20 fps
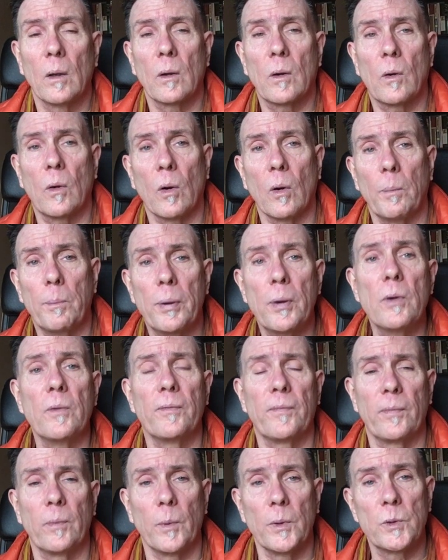called Poof,
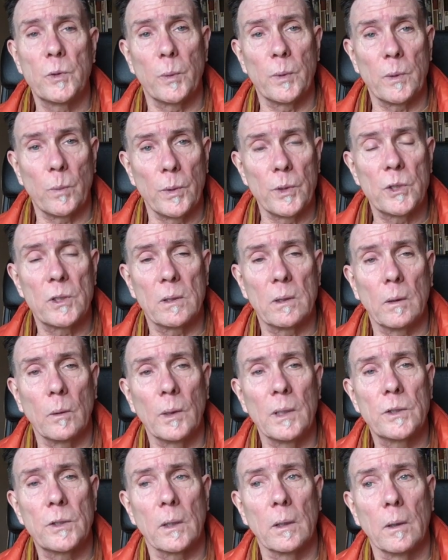which
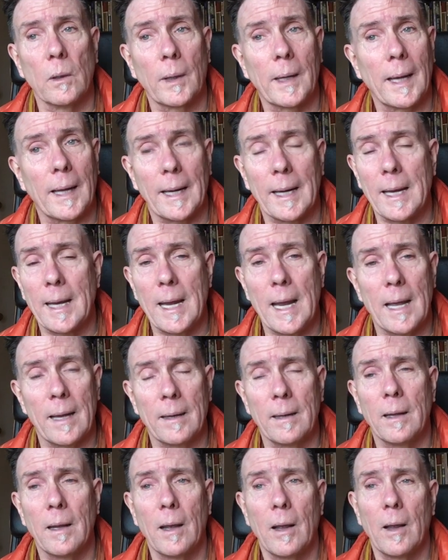we should look at
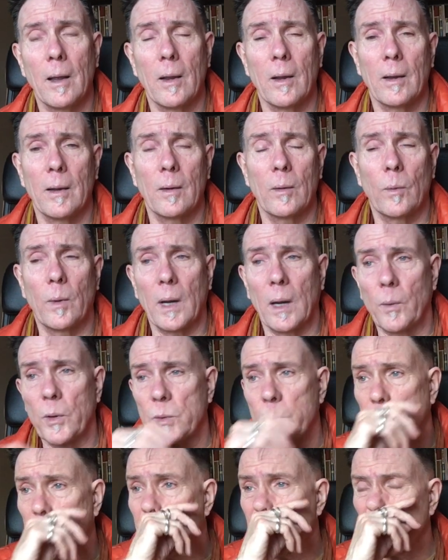again. I
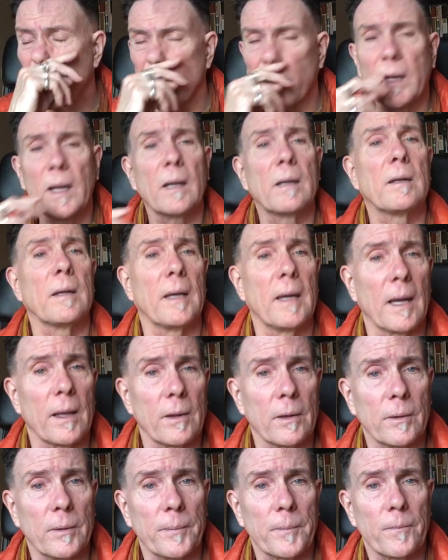wish we could read it
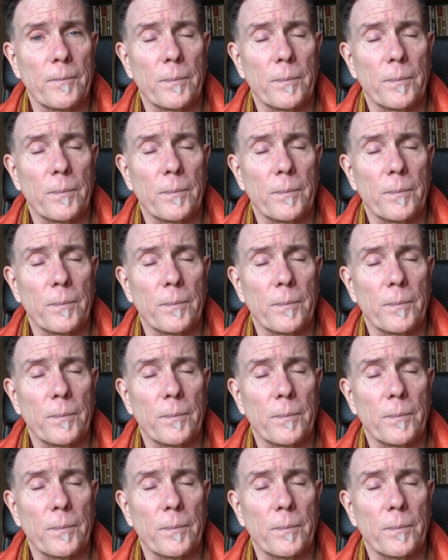together,